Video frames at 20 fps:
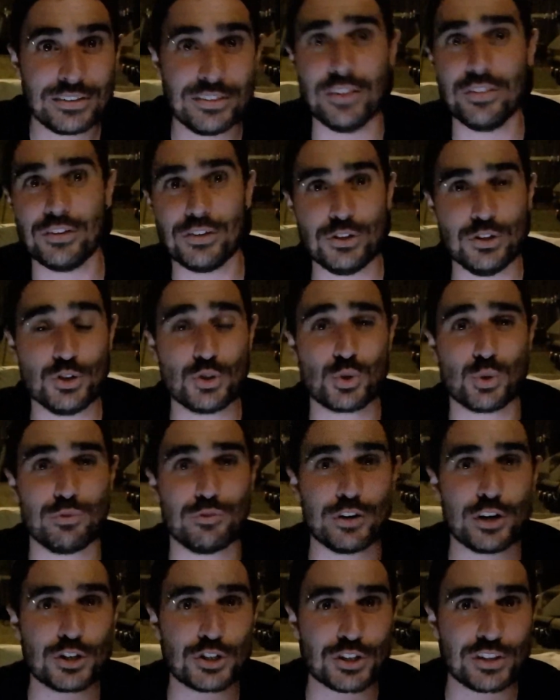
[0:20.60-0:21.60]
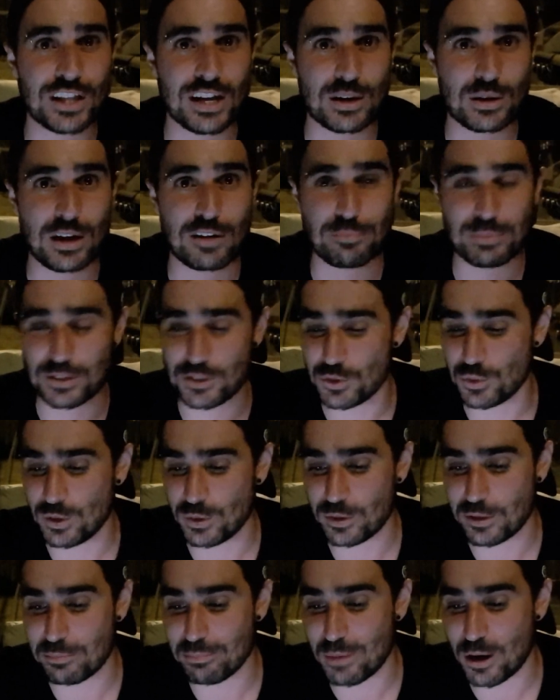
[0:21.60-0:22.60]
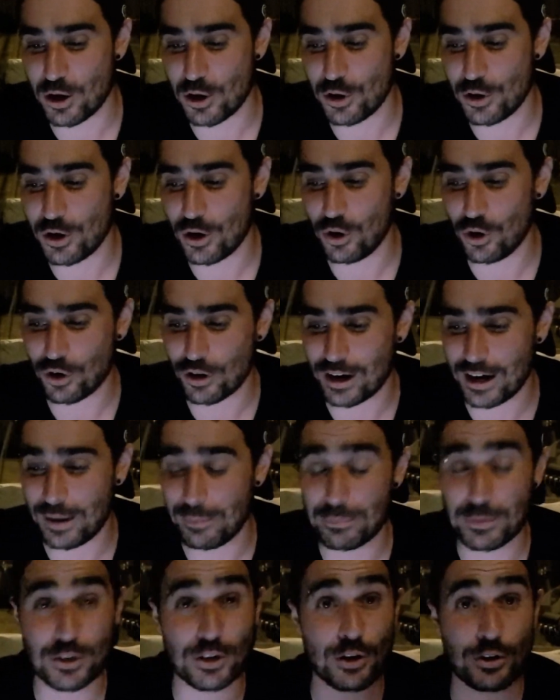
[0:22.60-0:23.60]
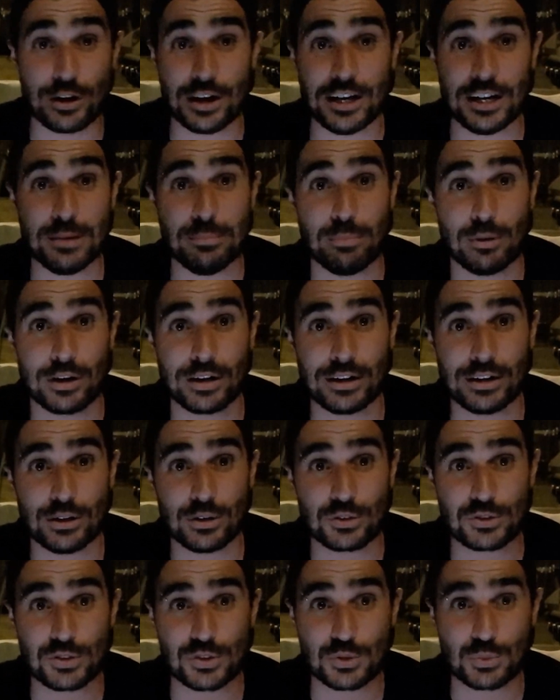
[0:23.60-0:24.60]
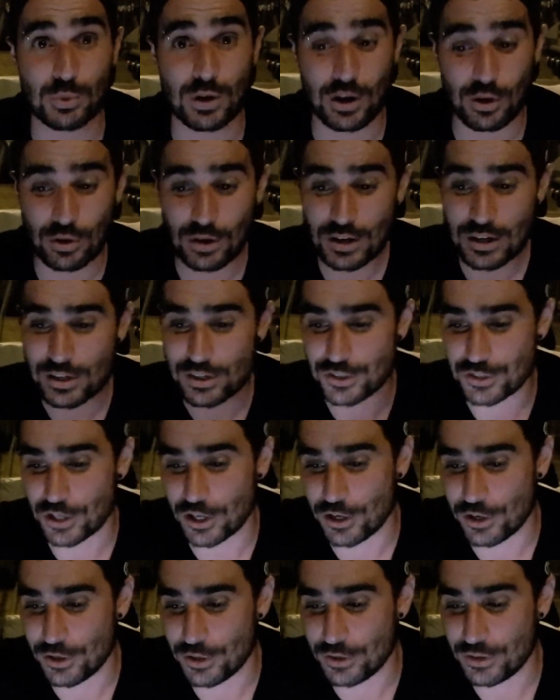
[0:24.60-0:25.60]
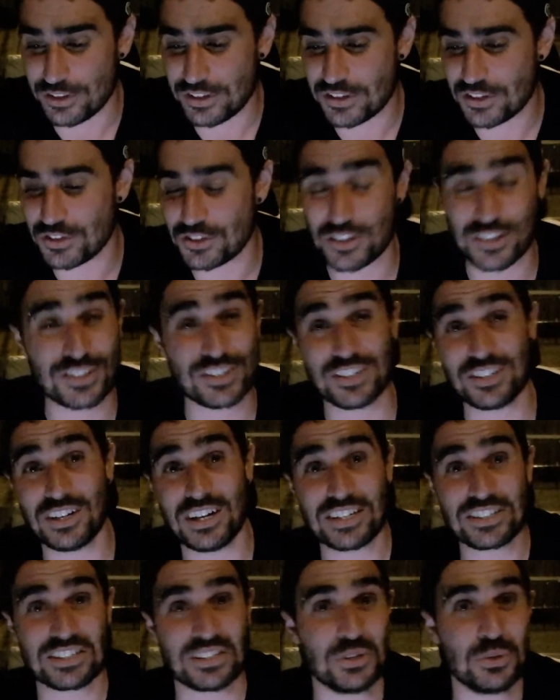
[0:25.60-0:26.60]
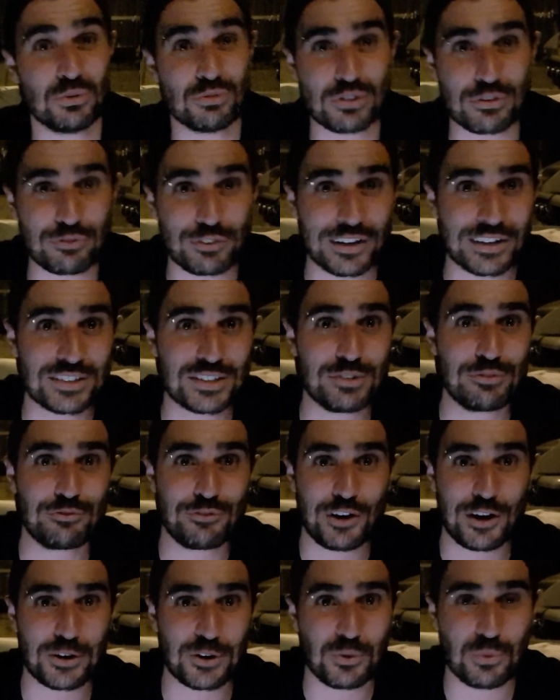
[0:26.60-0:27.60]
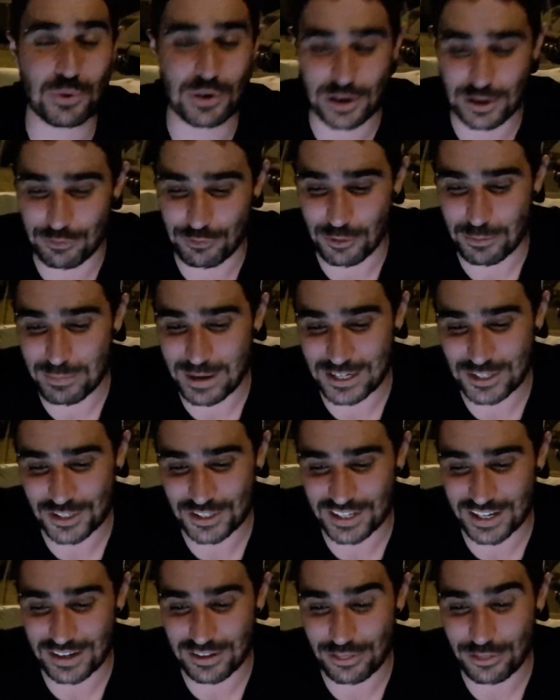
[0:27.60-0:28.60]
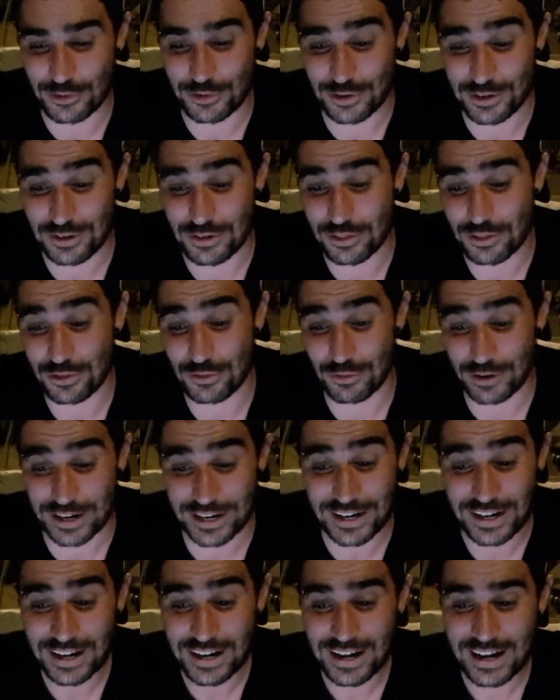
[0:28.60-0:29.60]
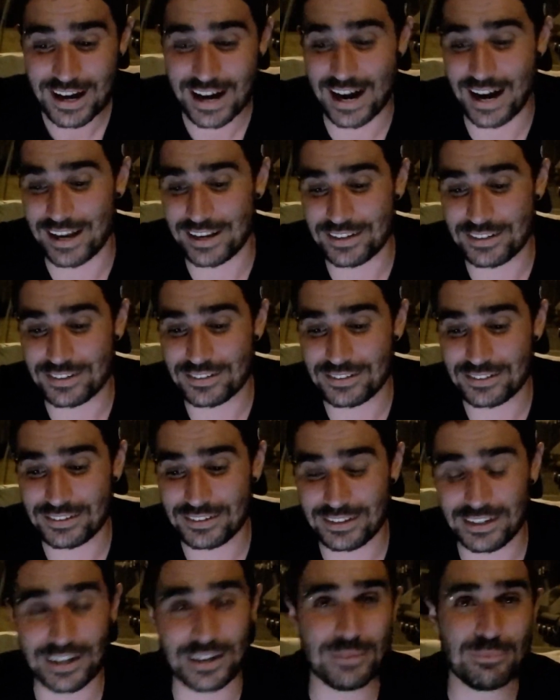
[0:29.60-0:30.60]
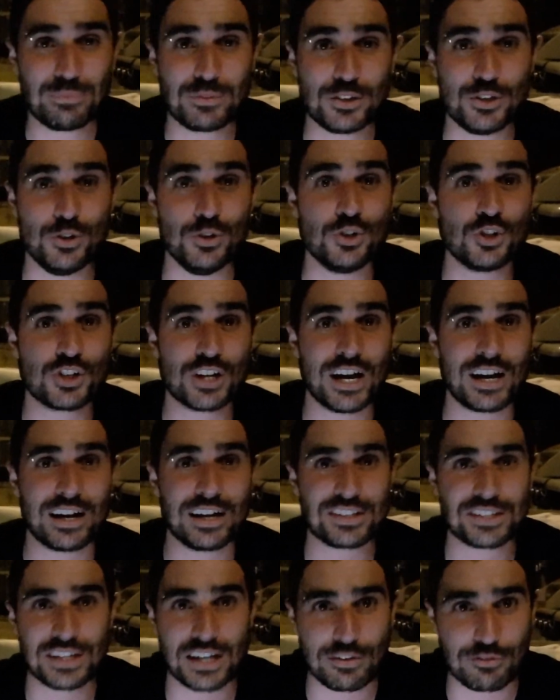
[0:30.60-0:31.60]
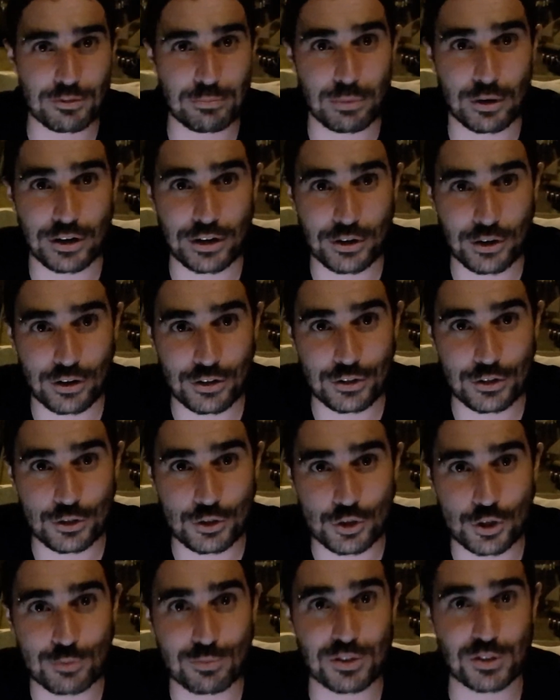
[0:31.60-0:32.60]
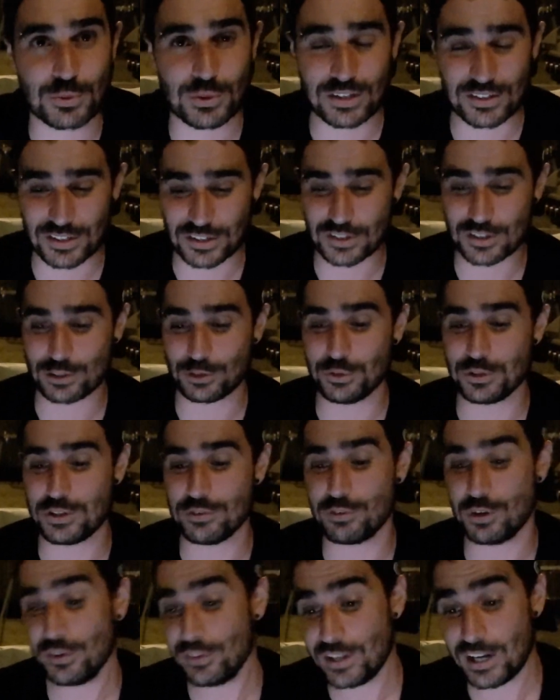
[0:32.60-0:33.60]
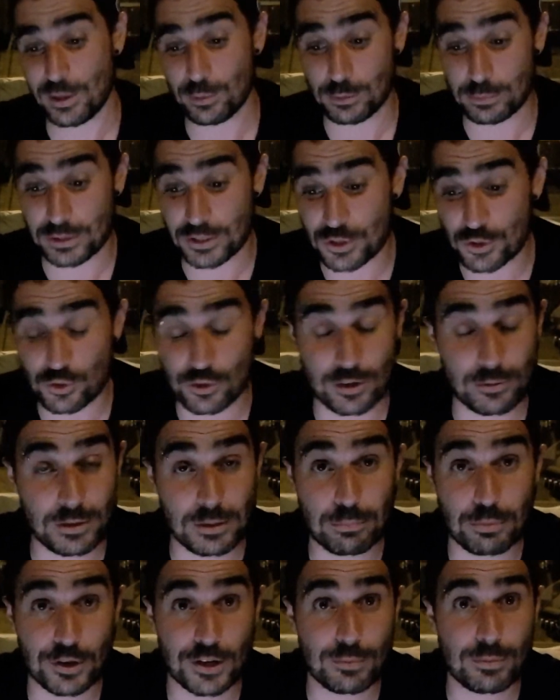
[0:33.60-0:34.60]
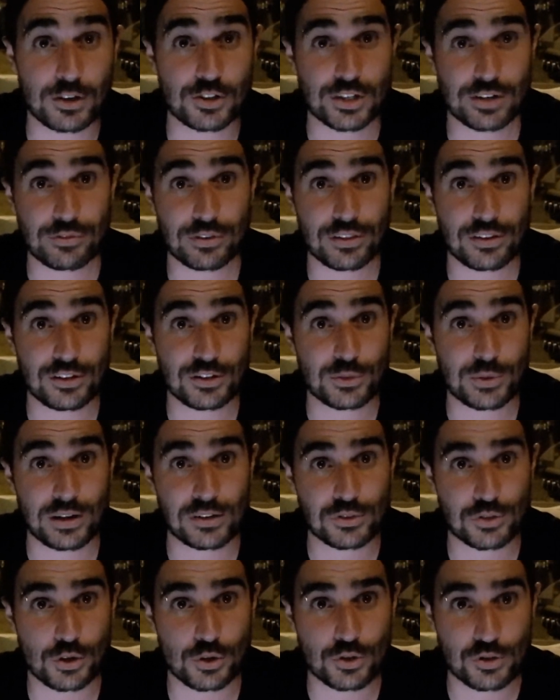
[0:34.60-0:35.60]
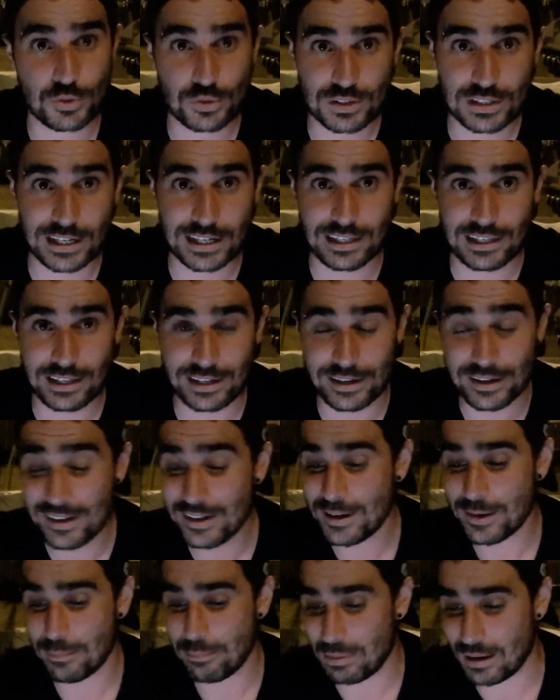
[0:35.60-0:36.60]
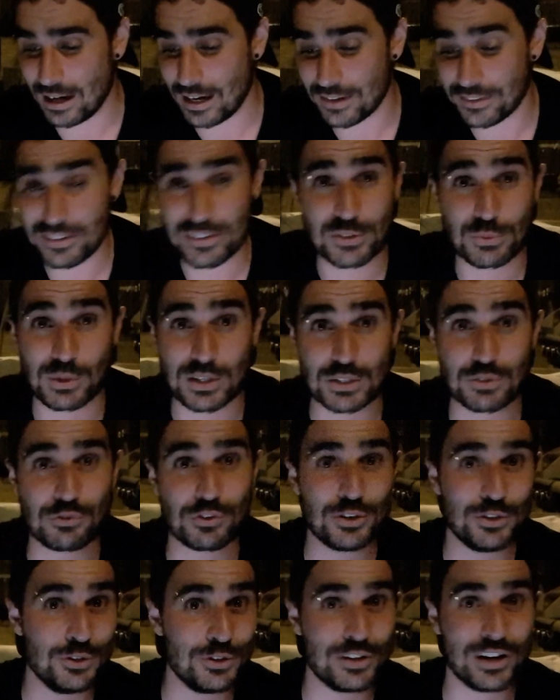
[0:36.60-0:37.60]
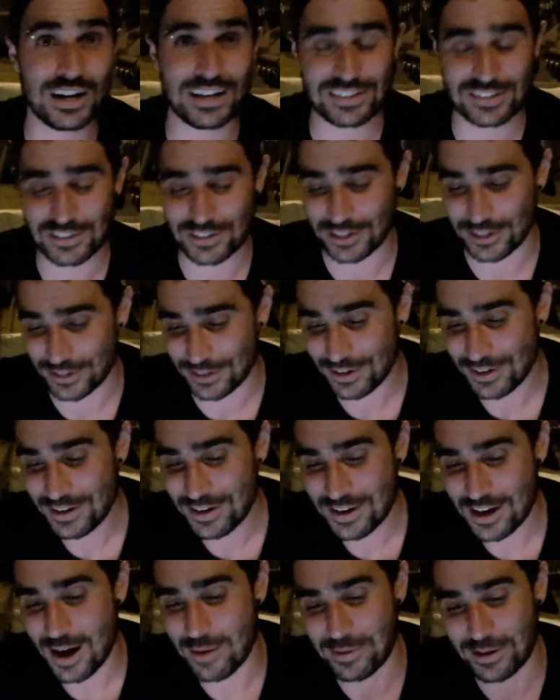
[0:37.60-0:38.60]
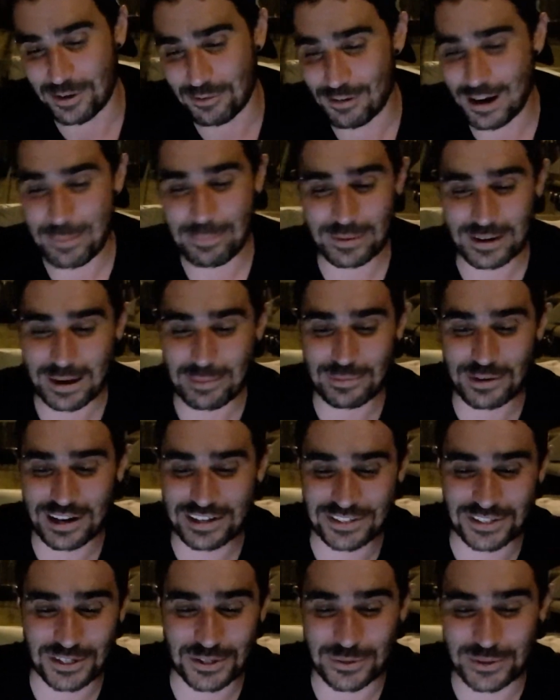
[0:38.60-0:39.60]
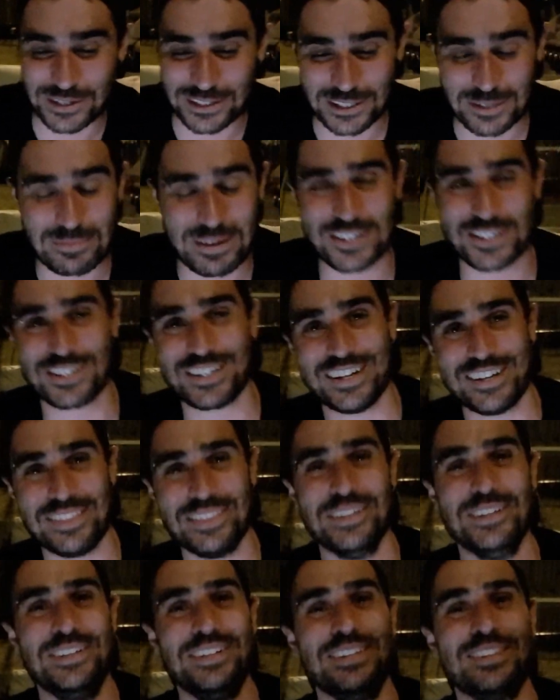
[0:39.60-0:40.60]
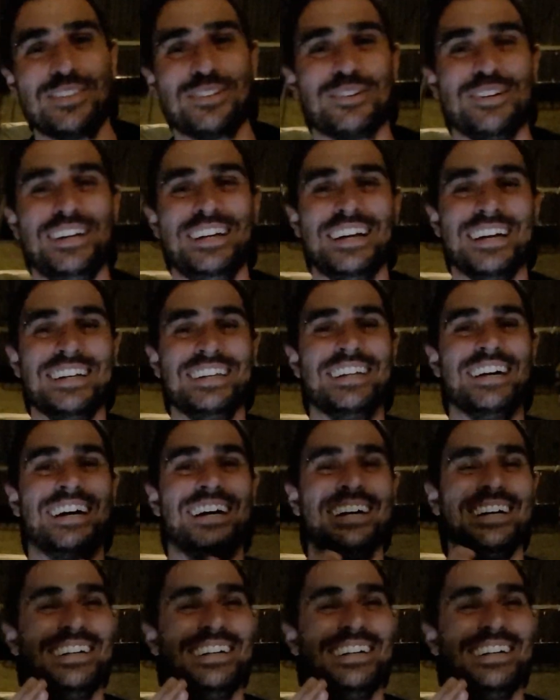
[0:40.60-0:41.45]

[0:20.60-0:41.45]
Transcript: than the usual version that I've been doing with Mo or anybody else as well. So this is just a nice little reflective final word for match day 33. And yeah, huge shout out to everybody on YouTube. This one's exclusive on there. We've been streaming pretty much everything to our socials lately, but this one's for you guys. So I'm going to wrap it up nice and quickly, match day 33. And